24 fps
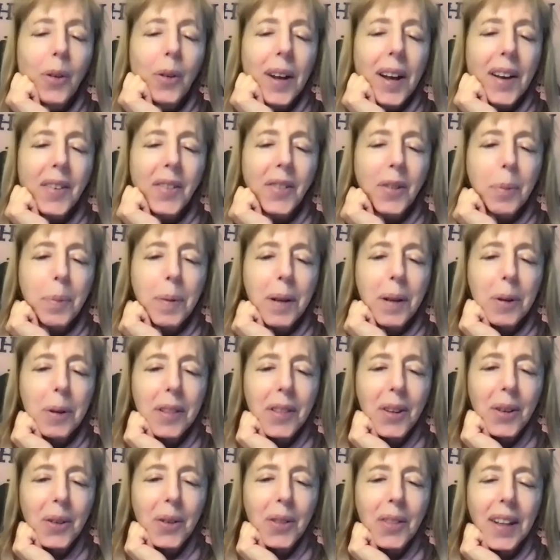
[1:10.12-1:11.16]
nice to be
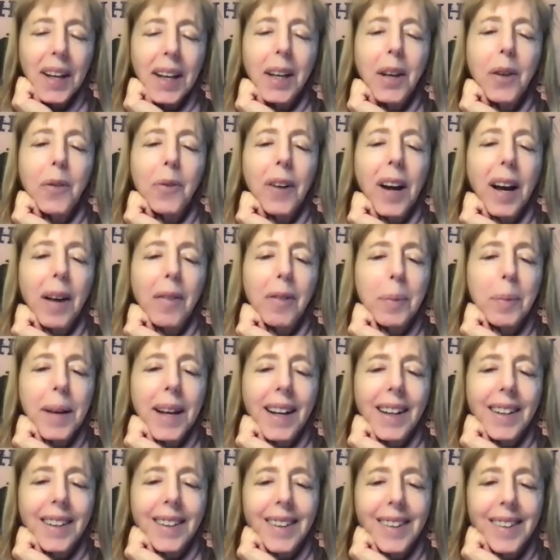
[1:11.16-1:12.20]
with you. Thank you for having me
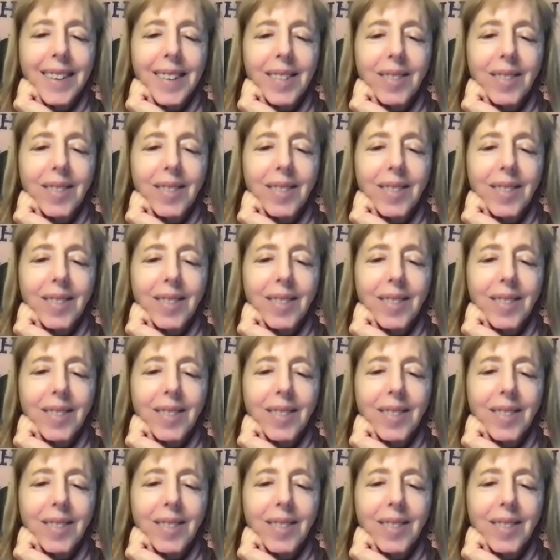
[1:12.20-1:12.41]
on.